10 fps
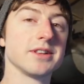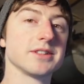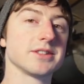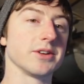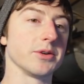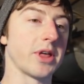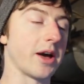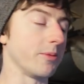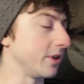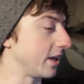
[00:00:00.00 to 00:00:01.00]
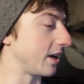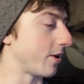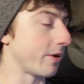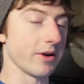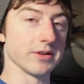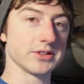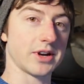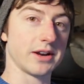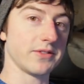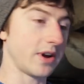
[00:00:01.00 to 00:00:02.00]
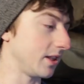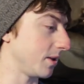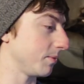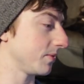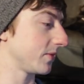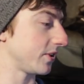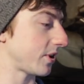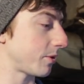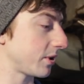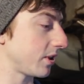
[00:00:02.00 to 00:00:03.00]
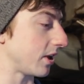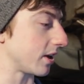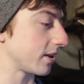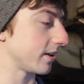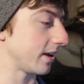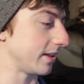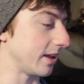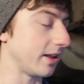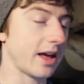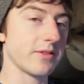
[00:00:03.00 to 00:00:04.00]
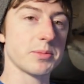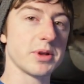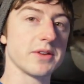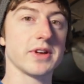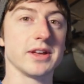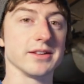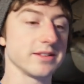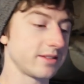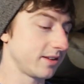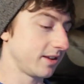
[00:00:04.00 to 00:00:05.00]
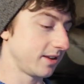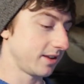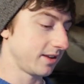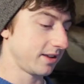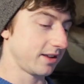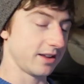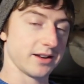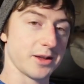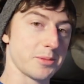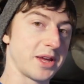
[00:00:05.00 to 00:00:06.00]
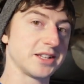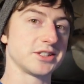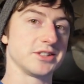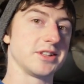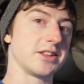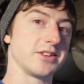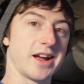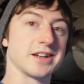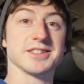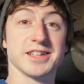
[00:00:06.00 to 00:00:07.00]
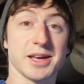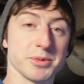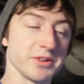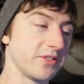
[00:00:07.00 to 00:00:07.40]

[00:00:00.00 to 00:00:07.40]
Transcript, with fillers: So that when they go out and try and find them, they'll know where to look and they'll have a bit of hints. And it'll make sure that they're actually able to